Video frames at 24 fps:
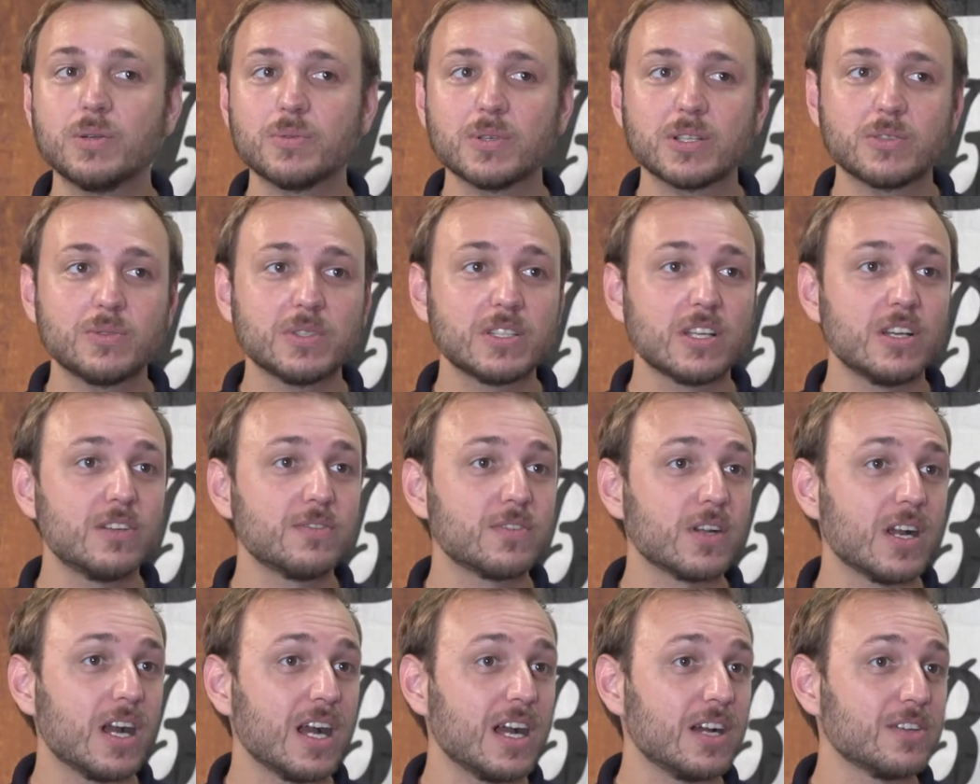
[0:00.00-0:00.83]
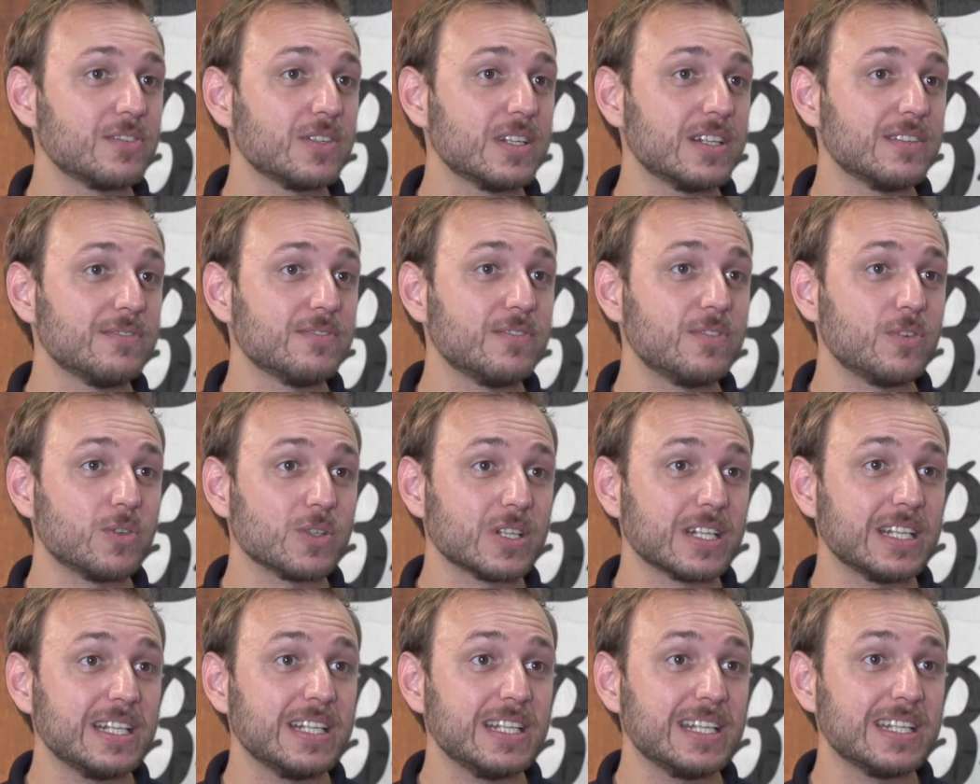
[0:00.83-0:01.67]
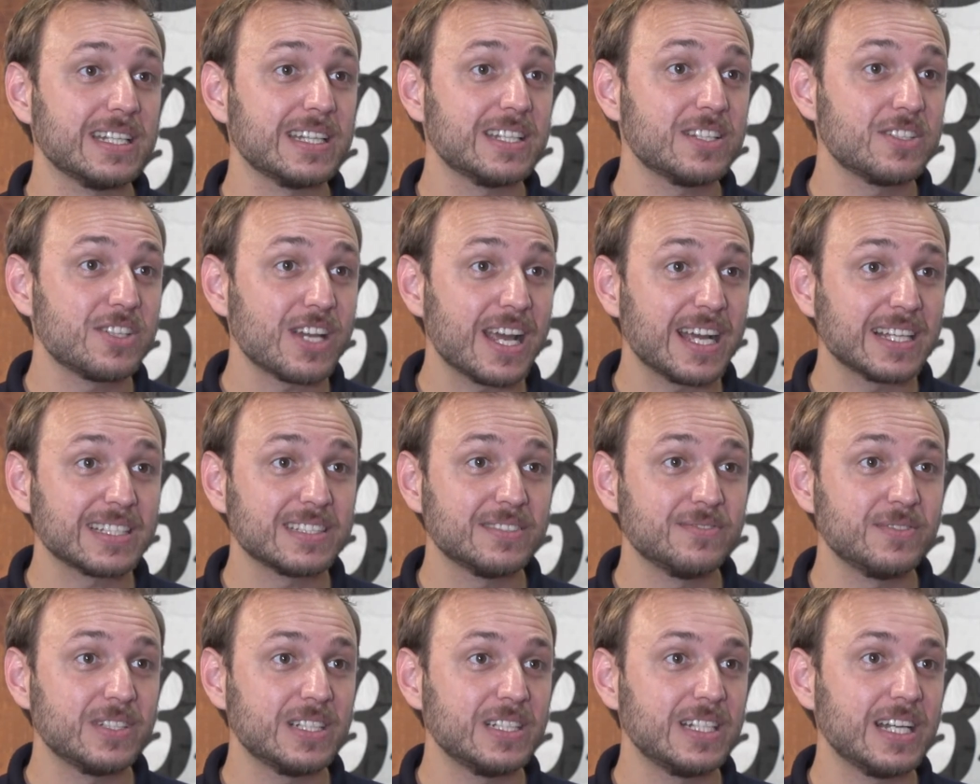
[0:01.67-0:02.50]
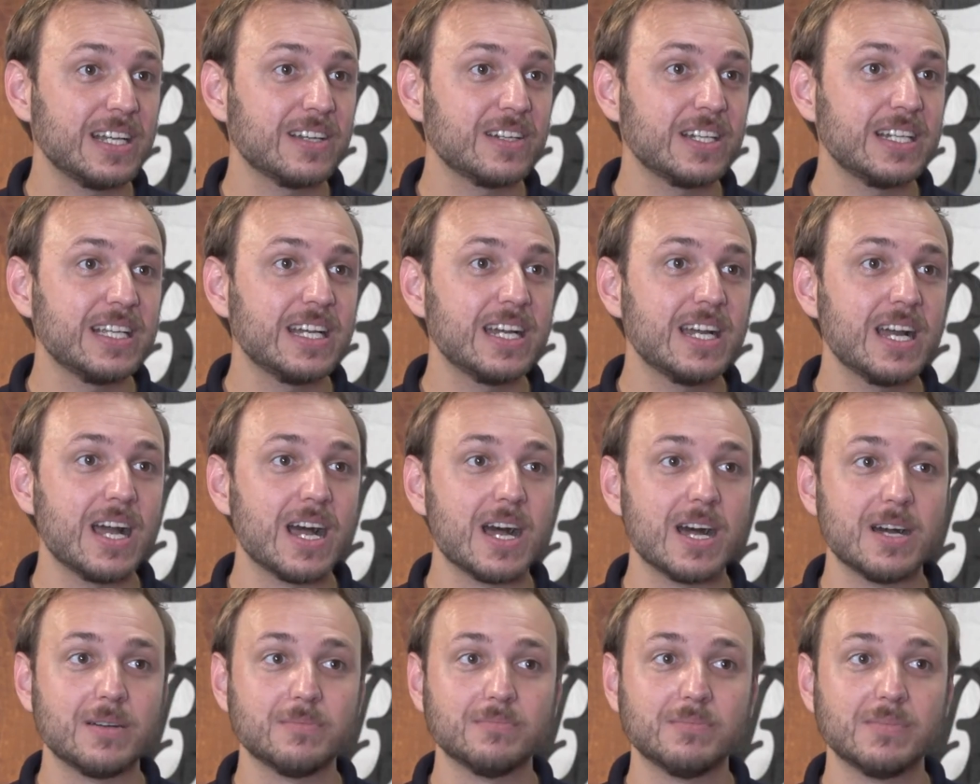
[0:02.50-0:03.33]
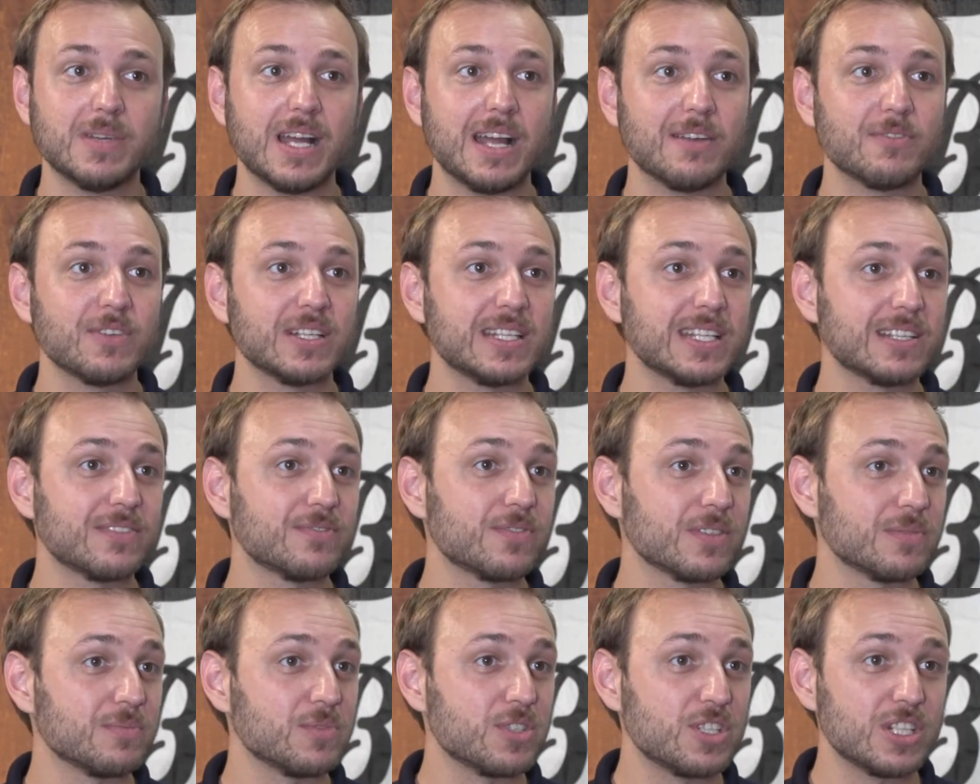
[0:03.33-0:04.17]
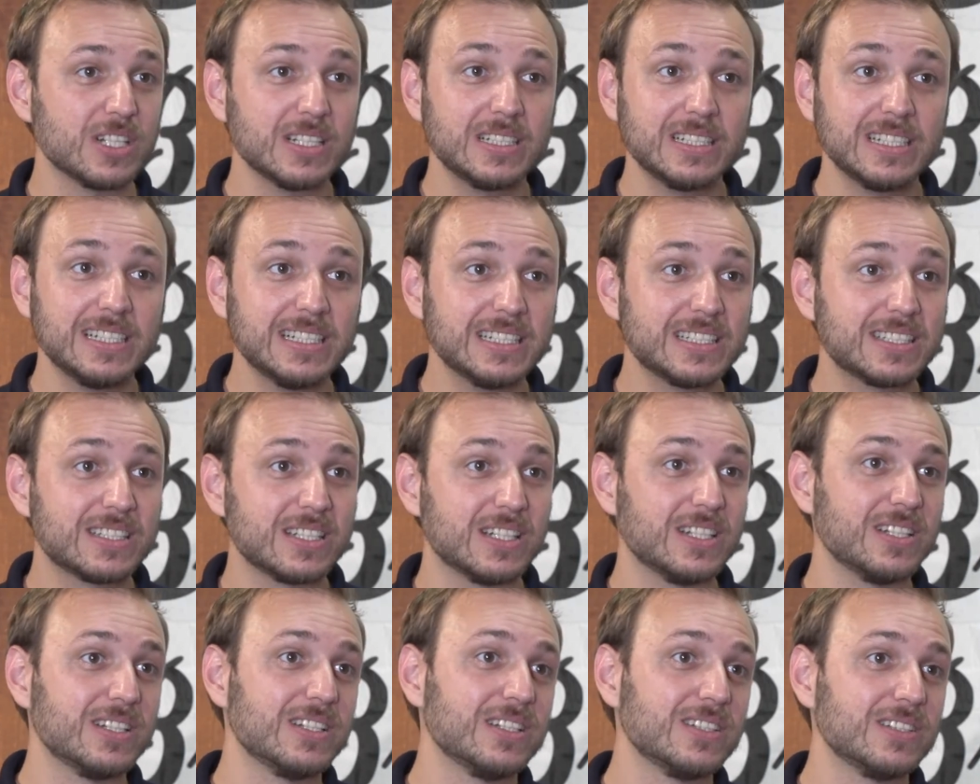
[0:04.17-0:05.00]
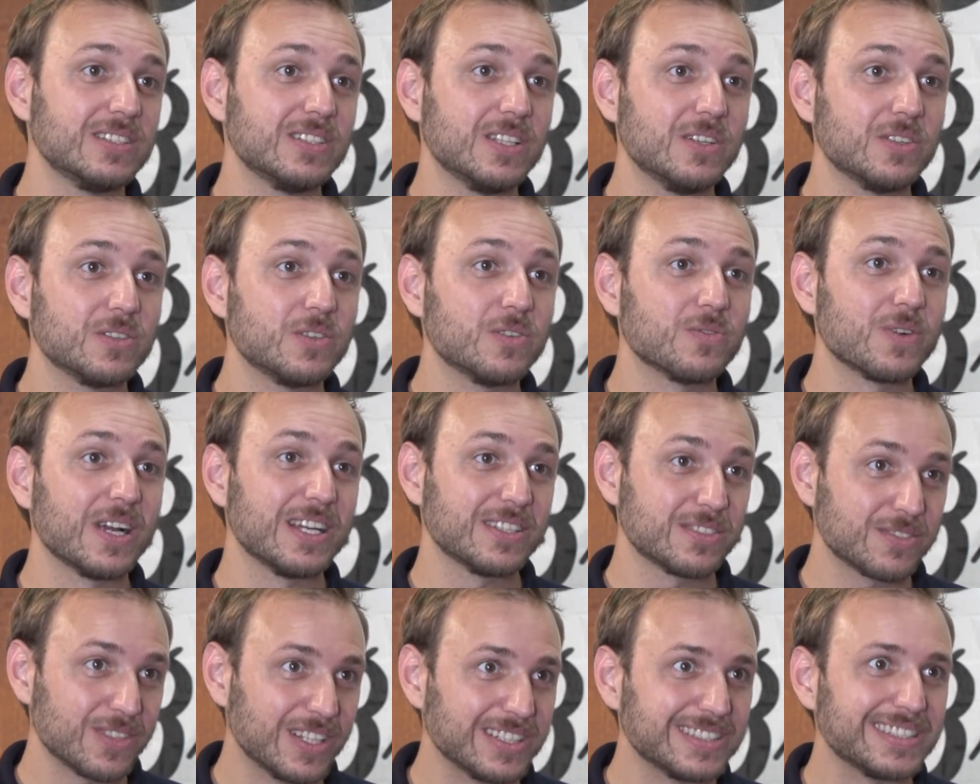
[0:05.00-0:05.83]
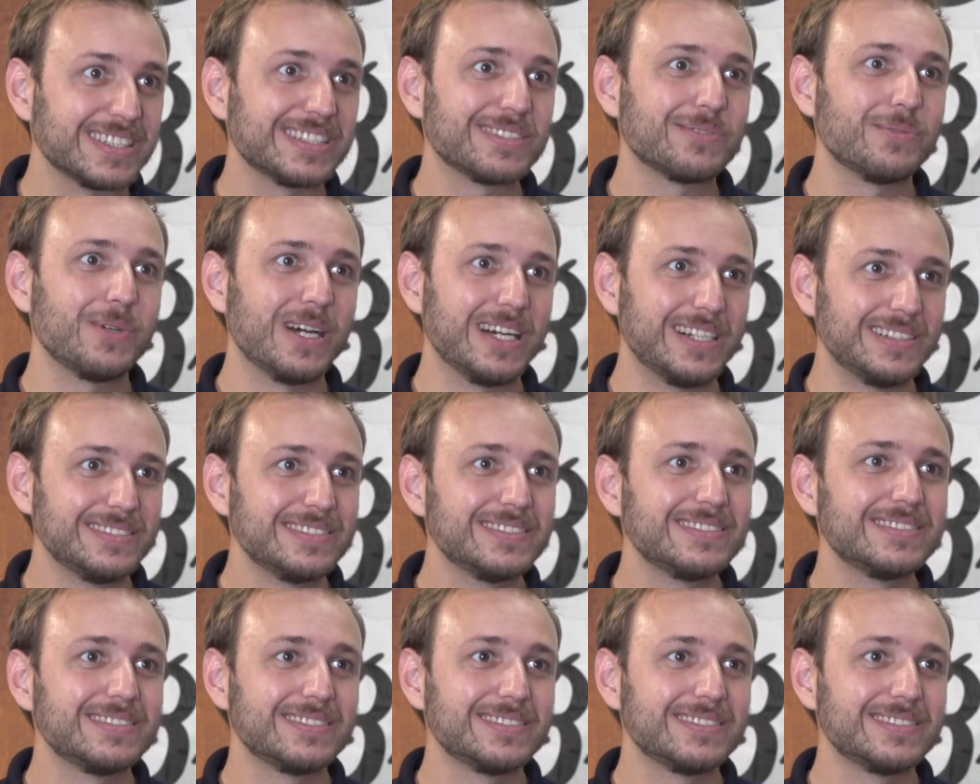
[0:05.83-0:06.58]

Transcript: work with over 140 in the wow. Jacksonville area, um, everything from Chili's to local restaurants as well. That